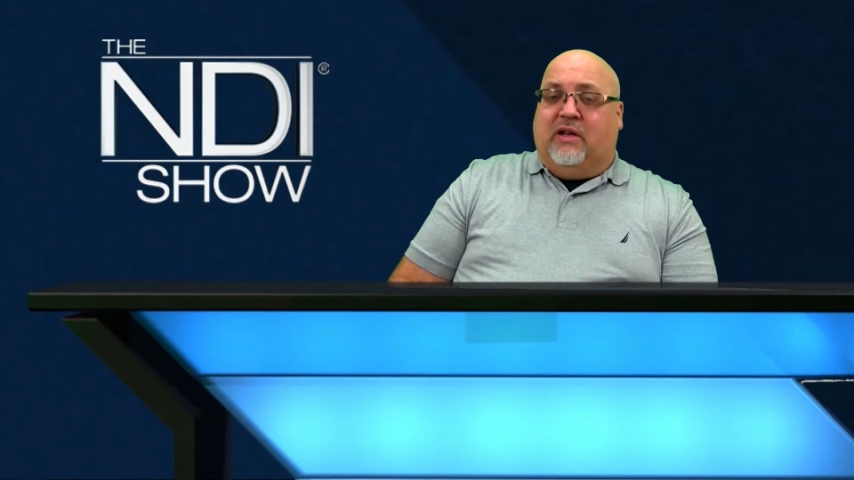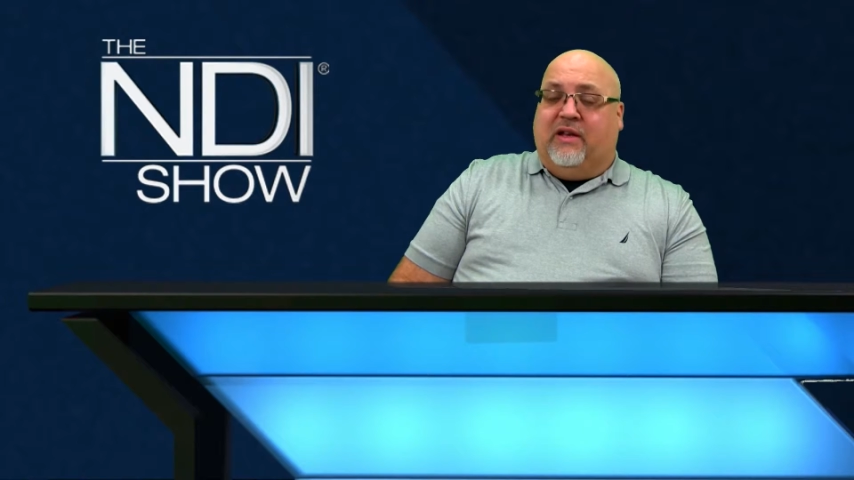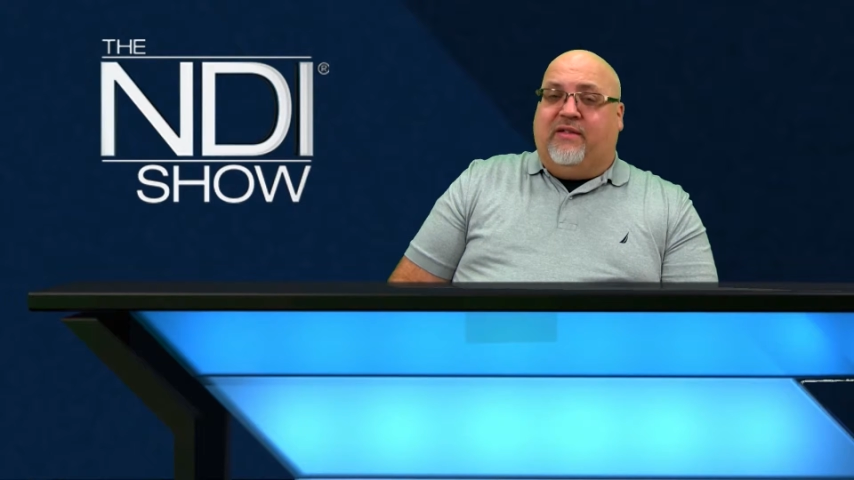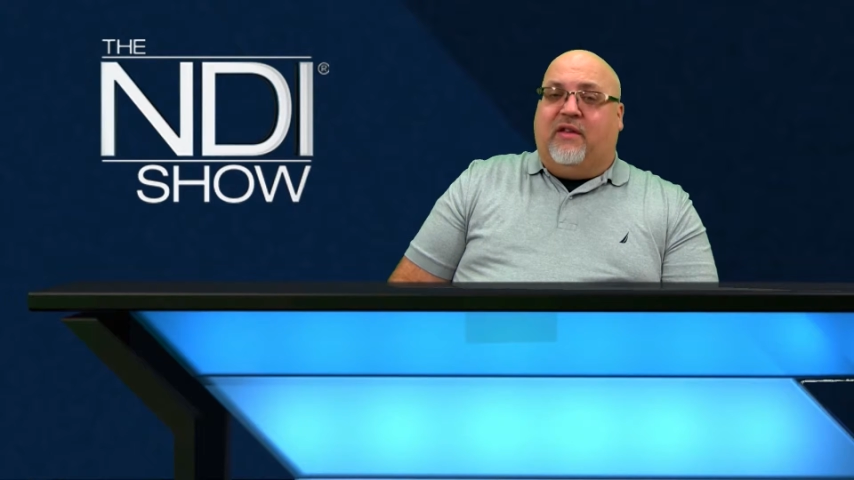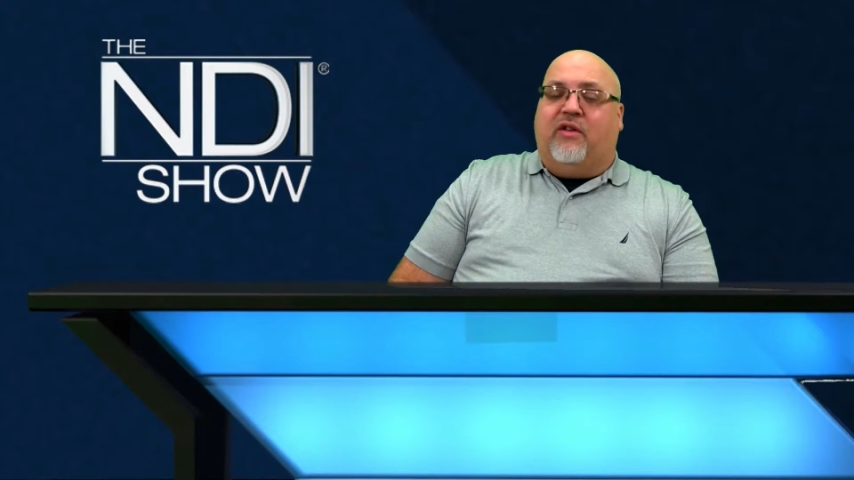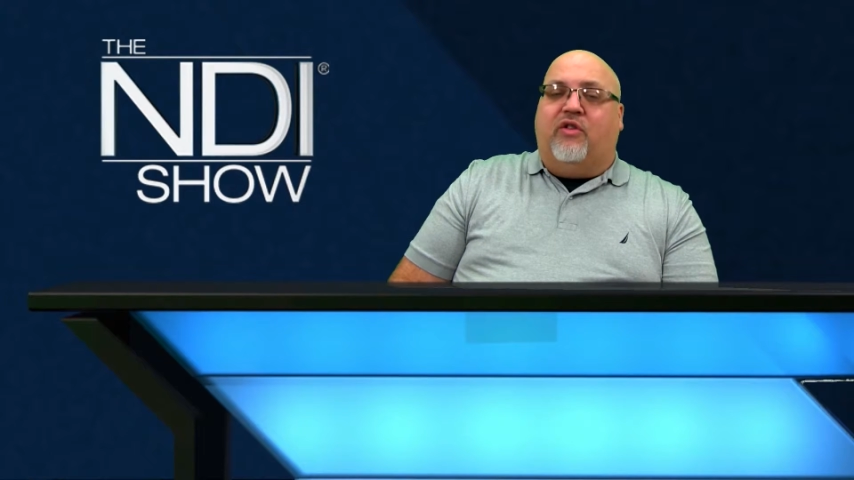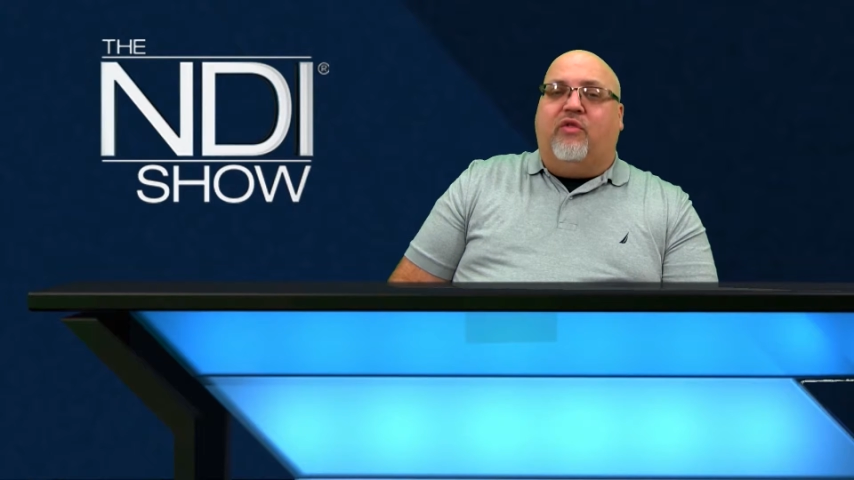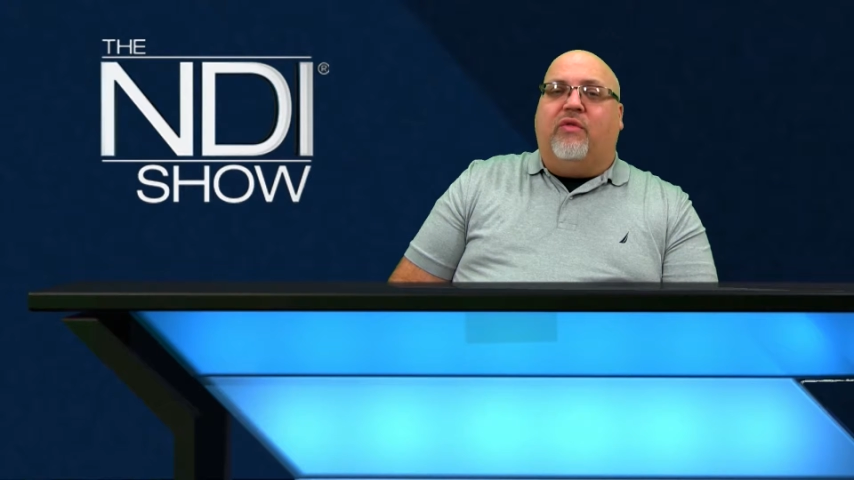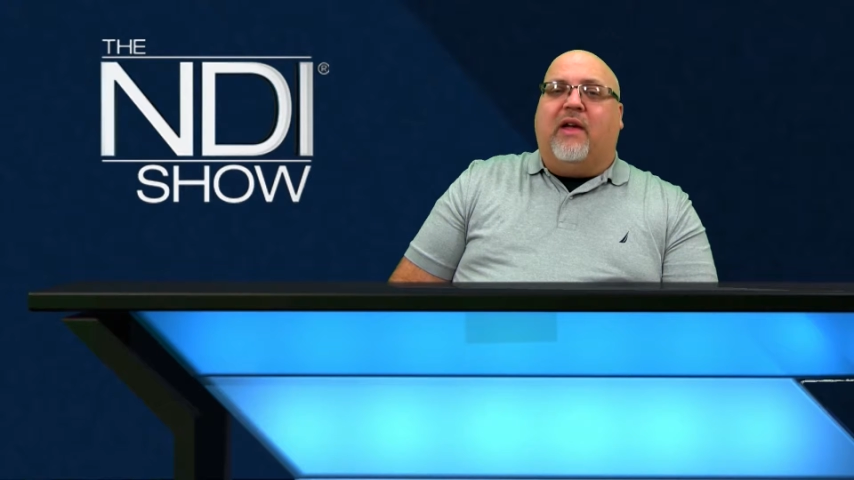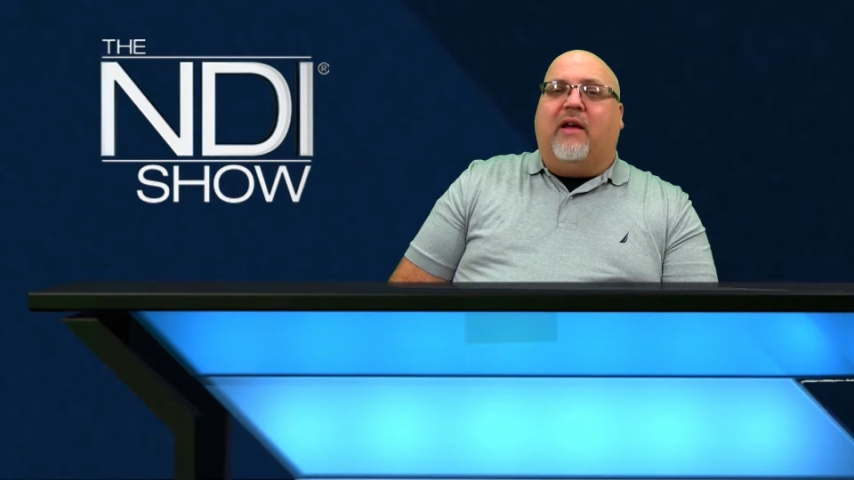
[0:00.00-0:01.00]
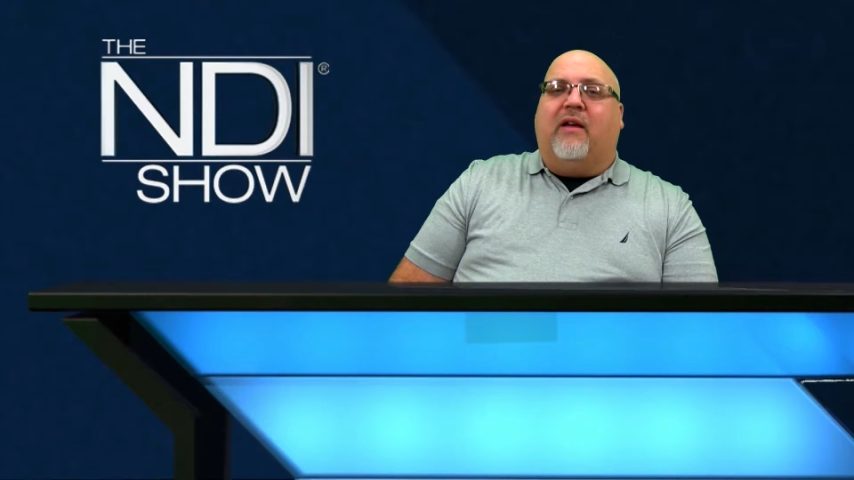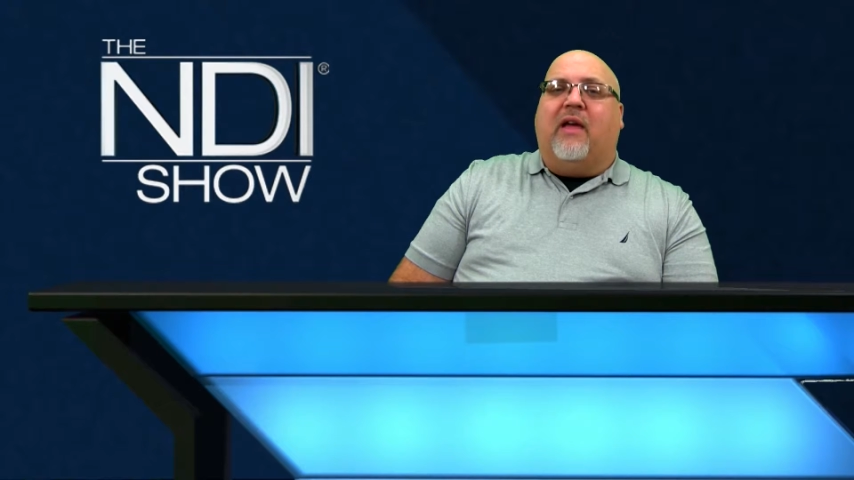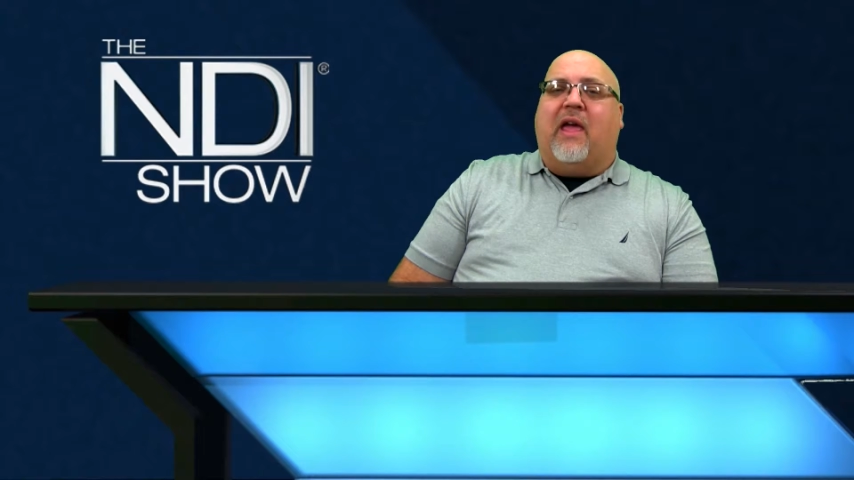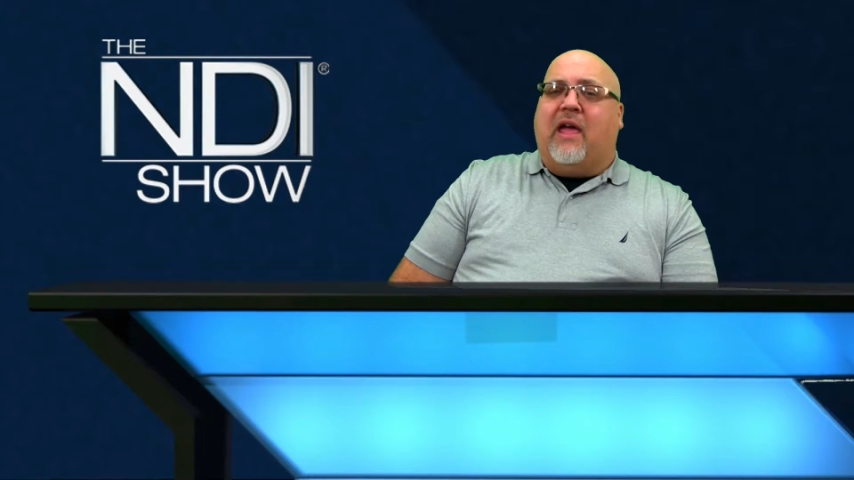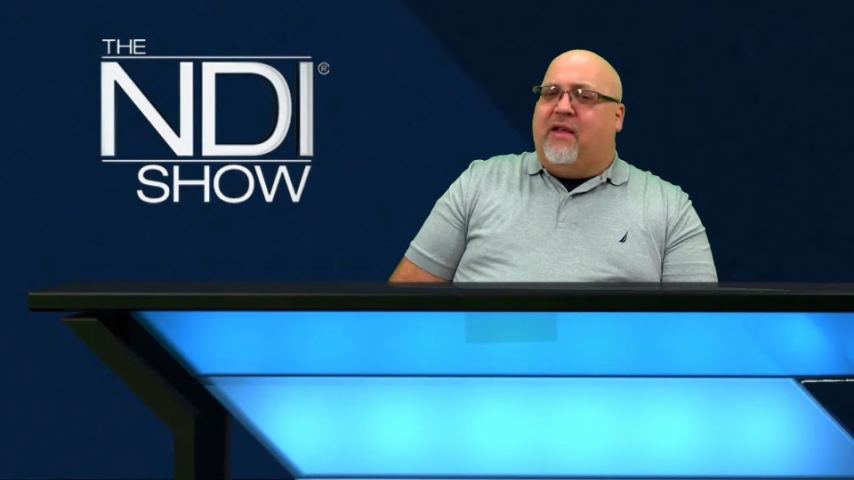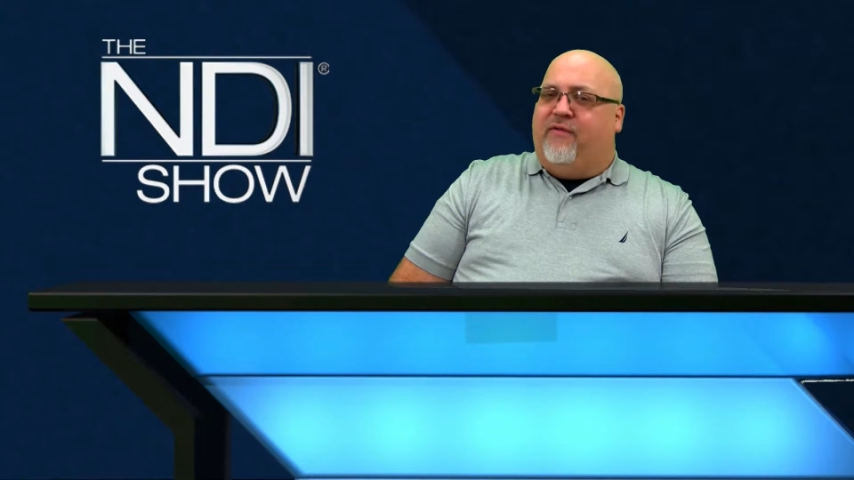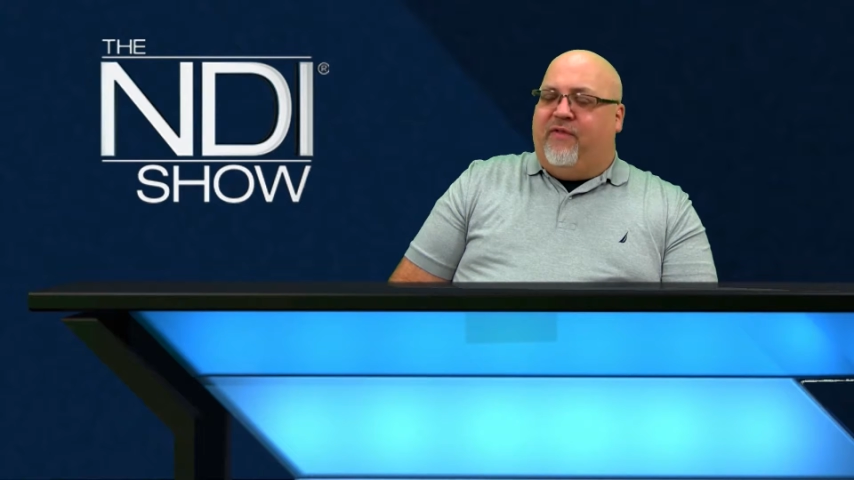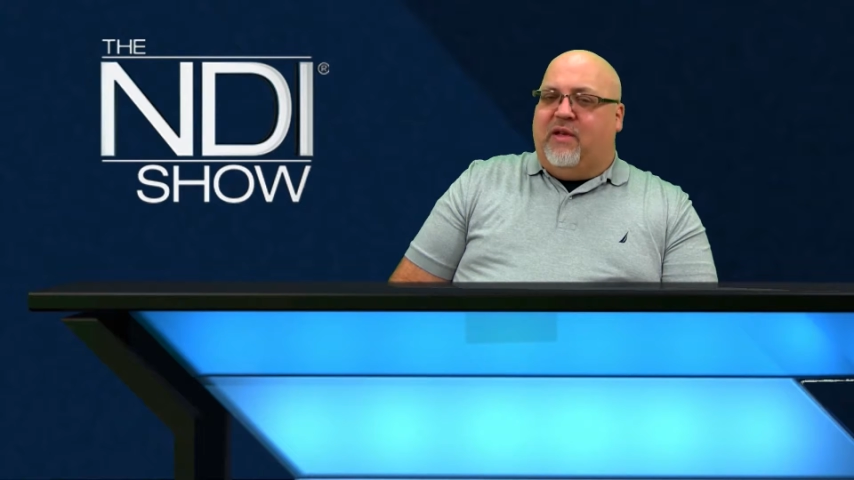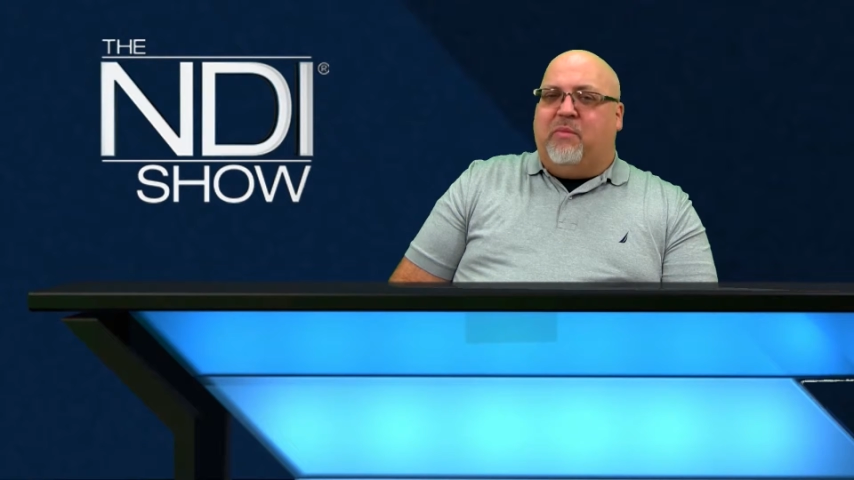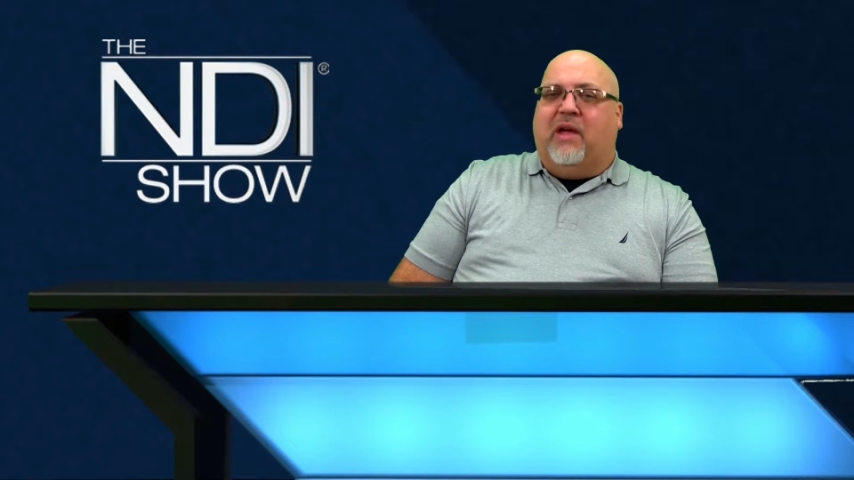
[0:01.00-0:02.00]
at least in the NewTek and
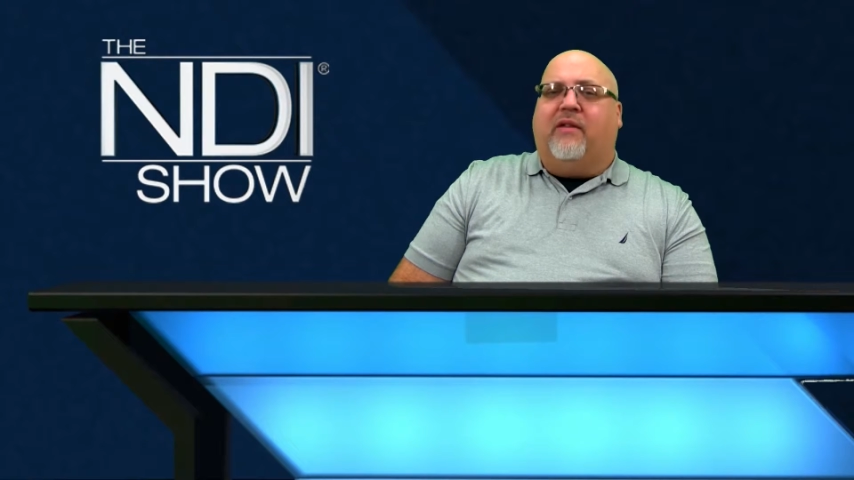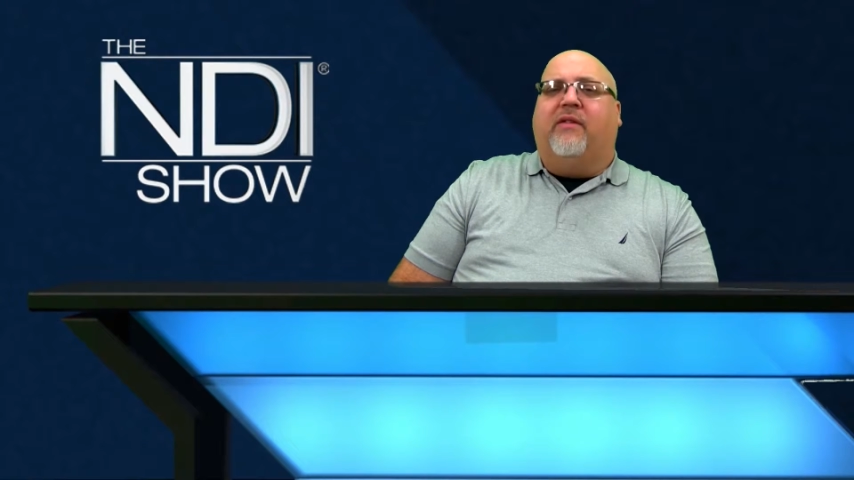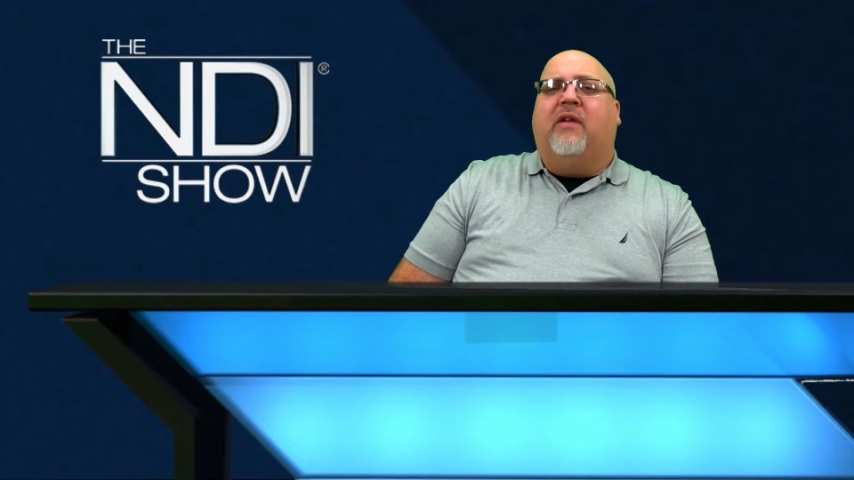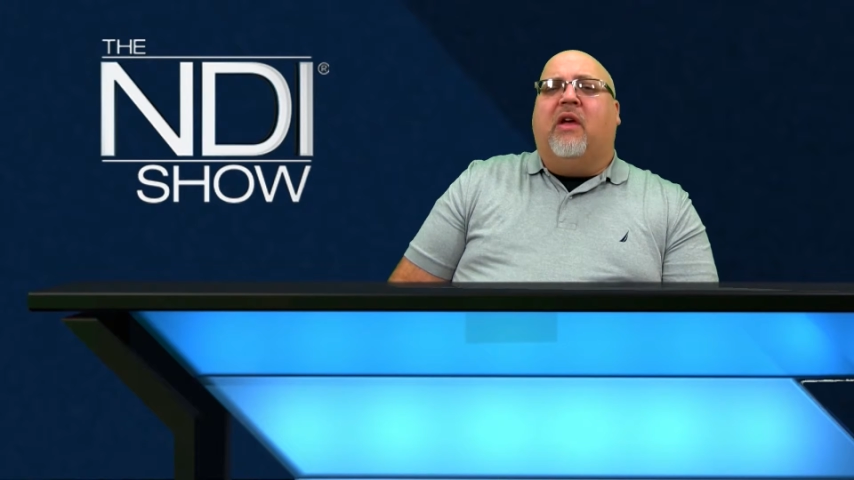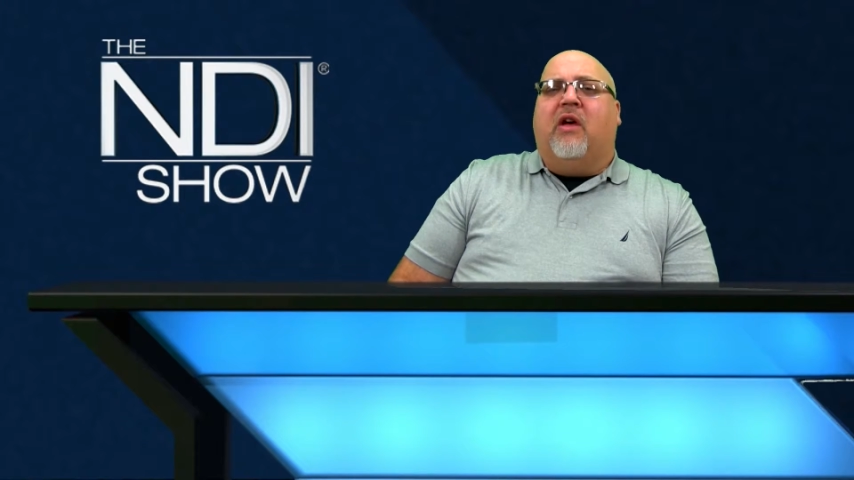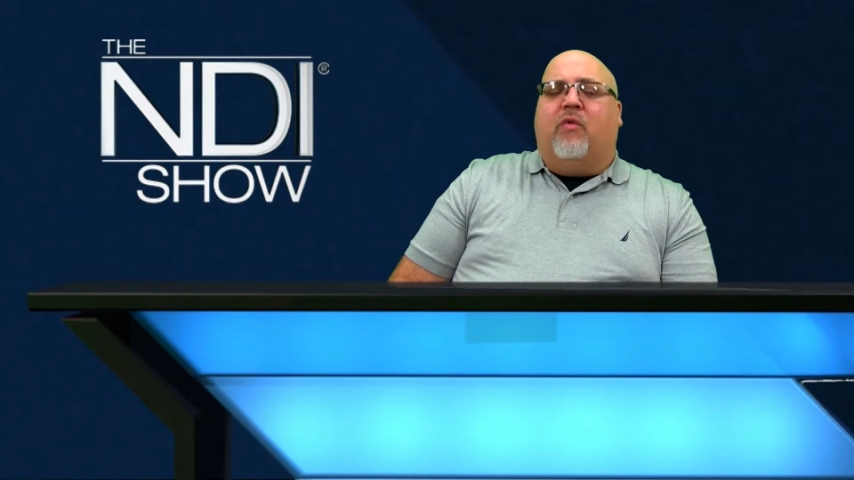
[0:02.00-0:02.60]
vMix,